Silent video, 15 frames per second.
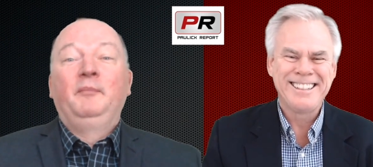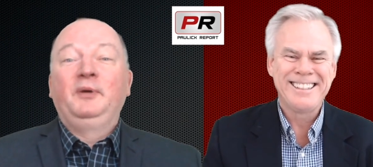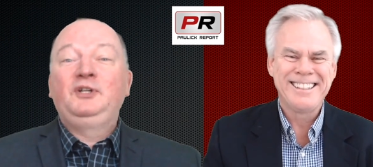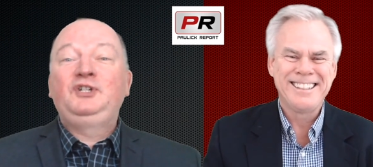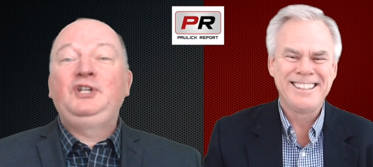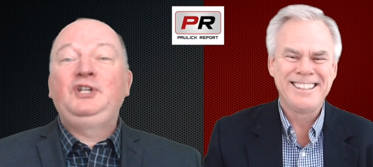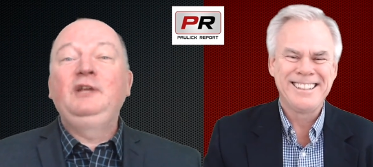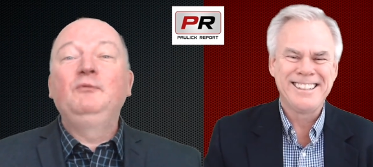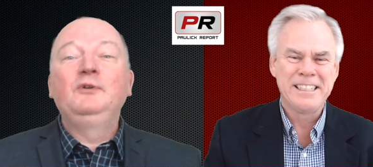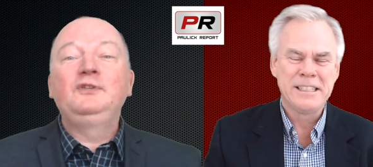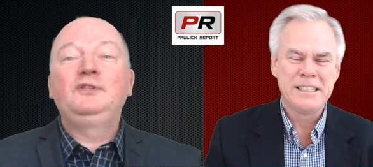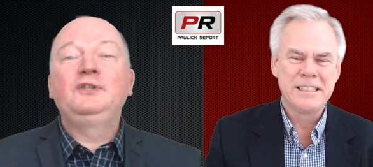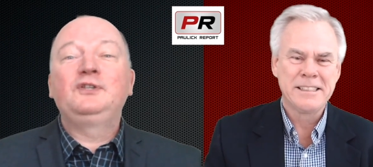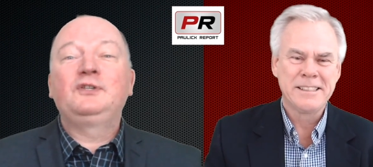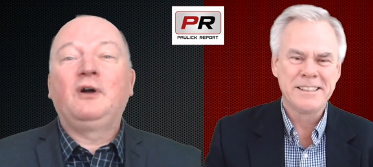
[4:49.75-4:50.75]
Speaker 1: But she
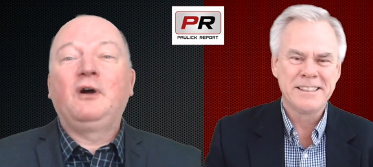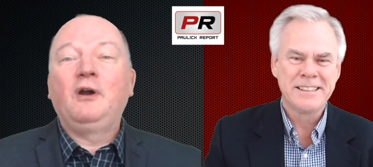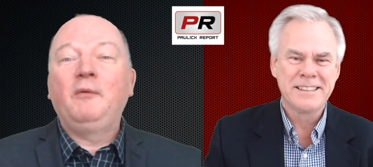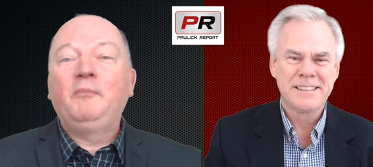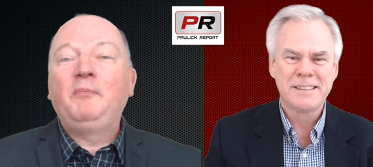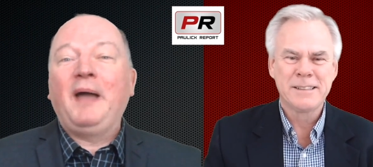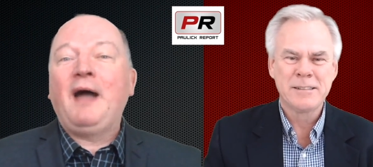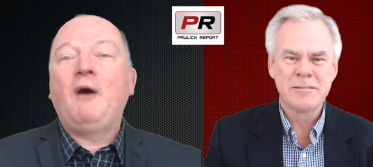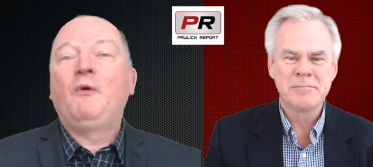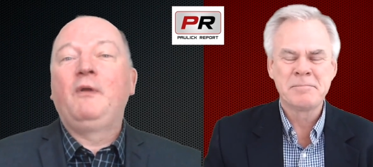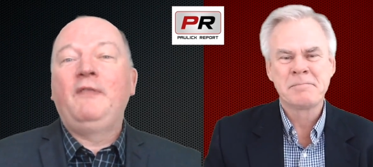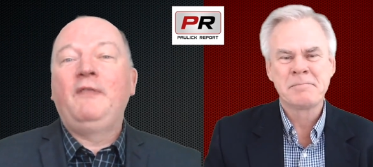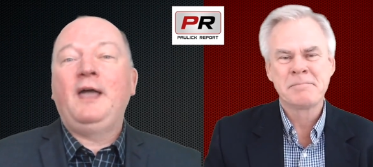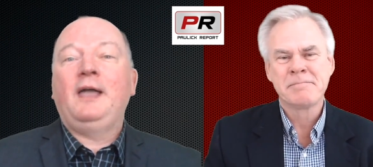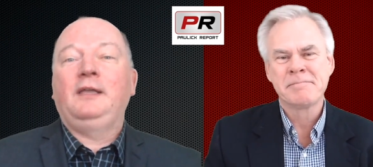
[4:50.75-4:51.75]
was the star
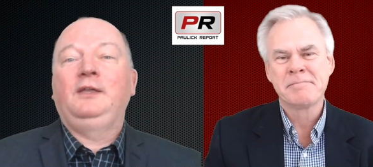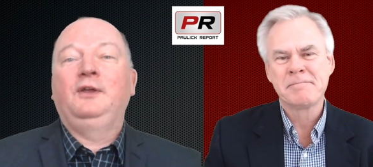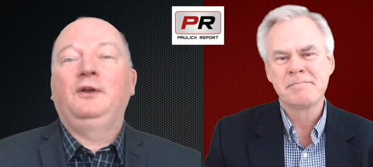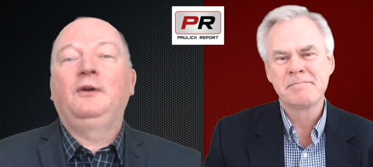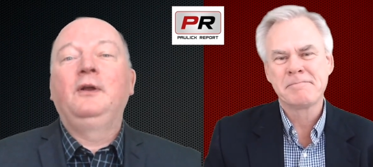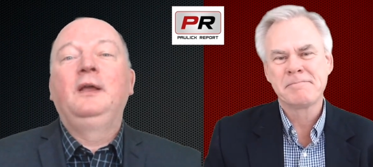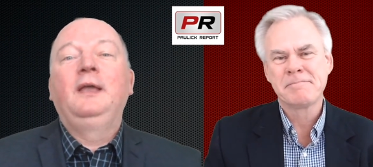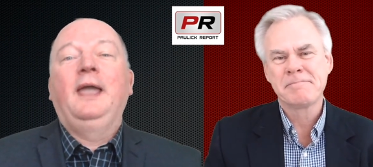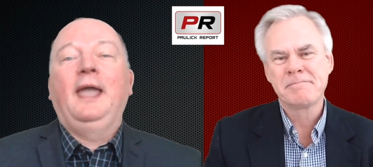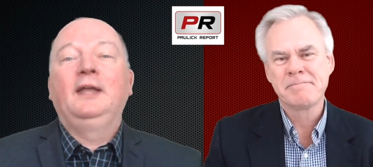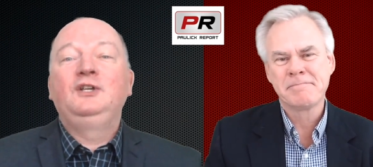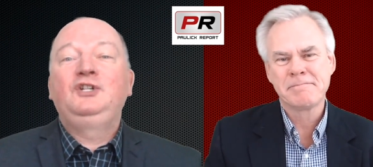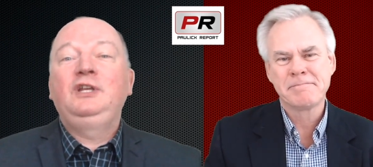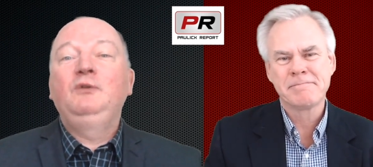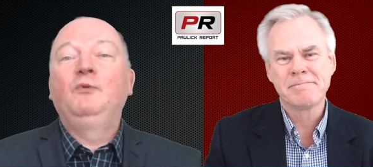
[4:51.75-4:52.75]
power that year,
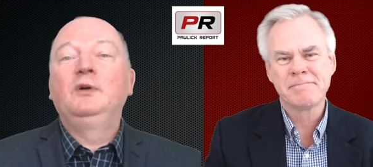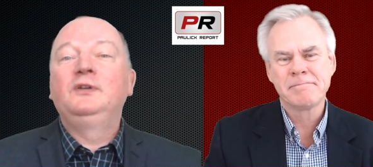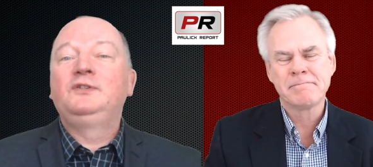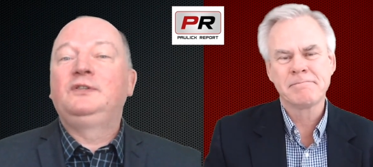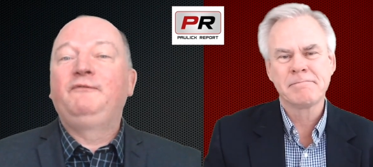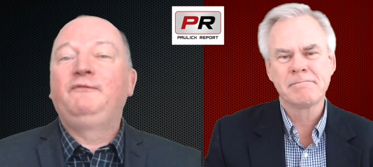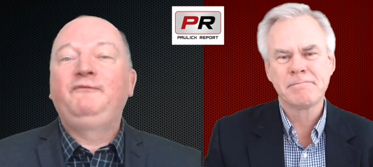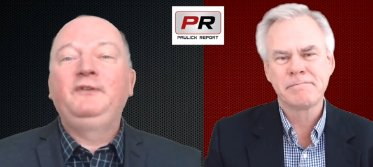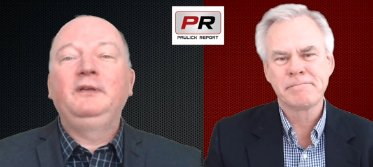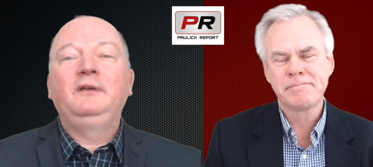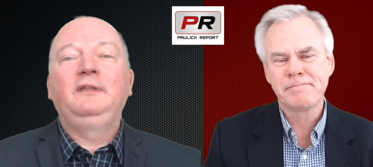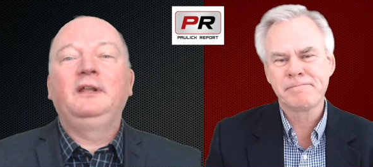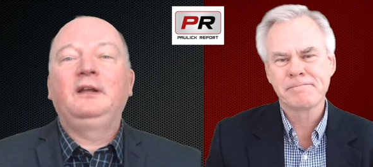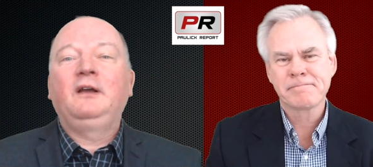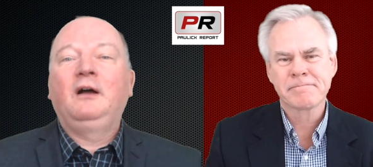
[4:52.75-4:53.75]
and she was the
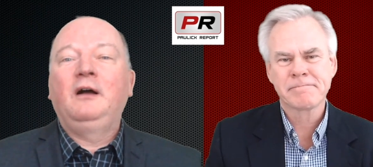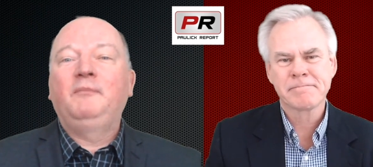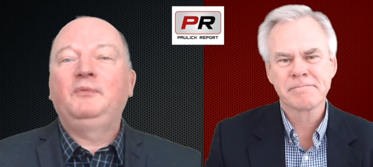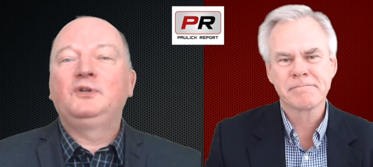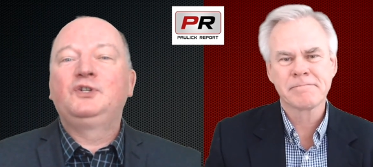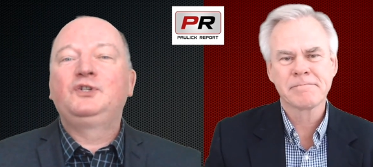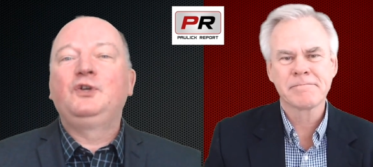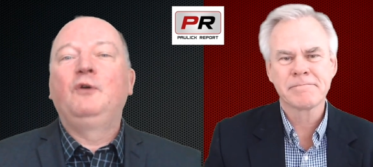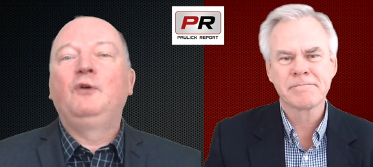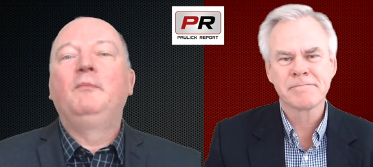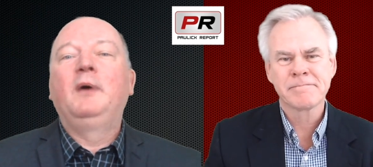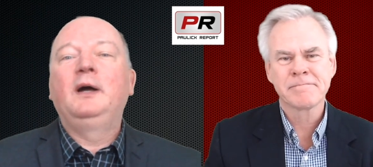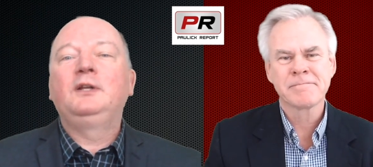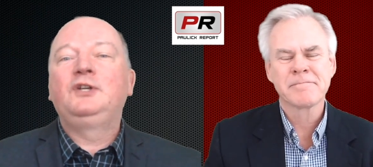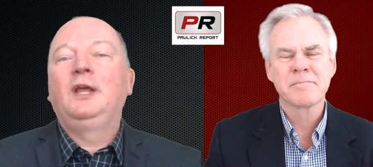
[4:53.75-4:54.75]
filly that accomplished so
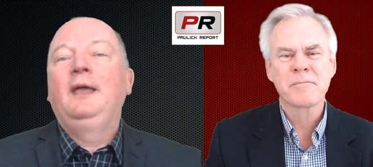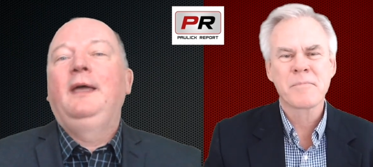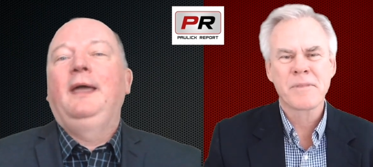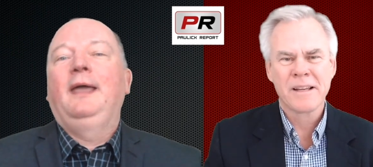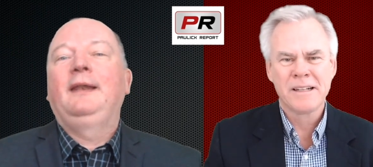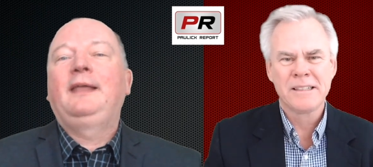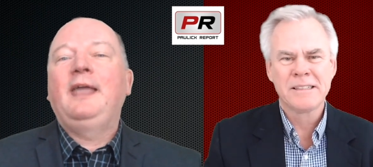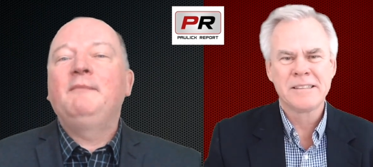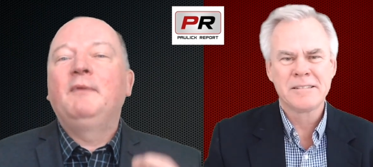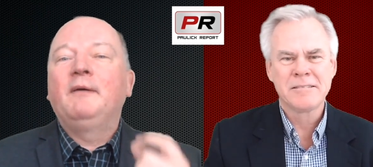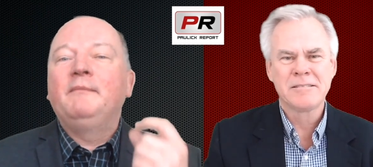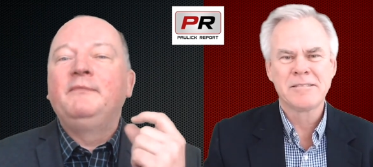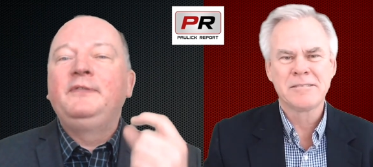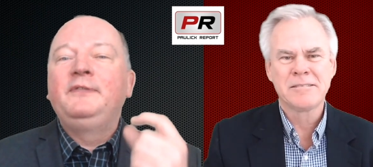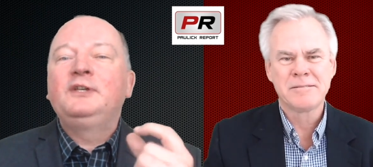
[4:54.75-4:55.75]
much and came
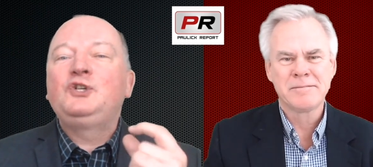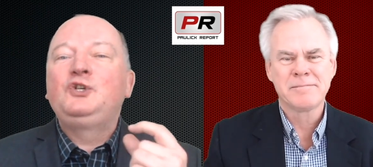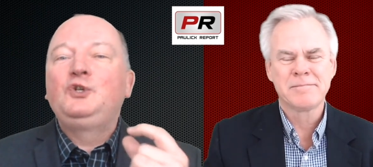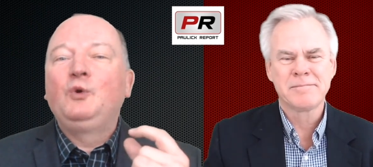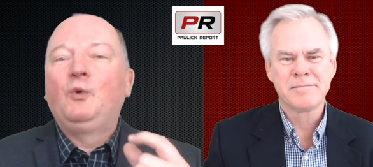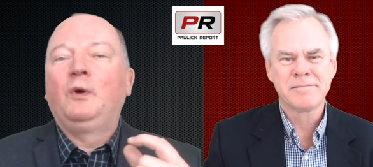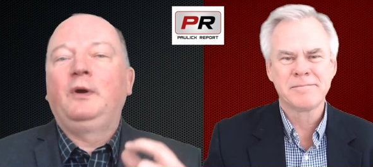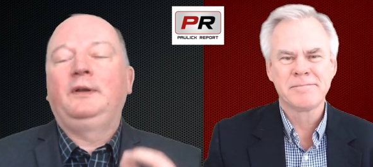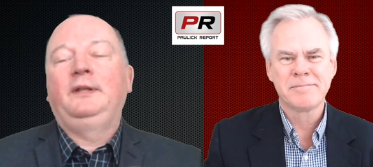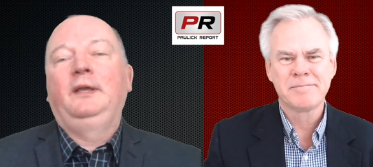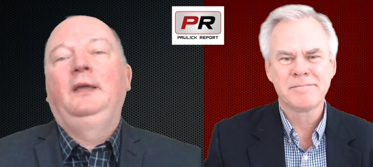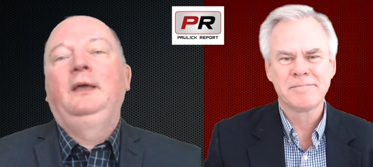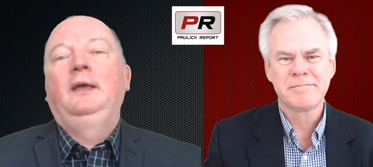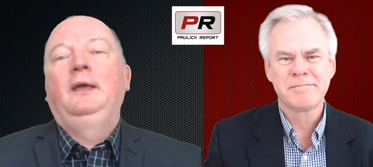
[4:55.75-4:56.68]
up this short,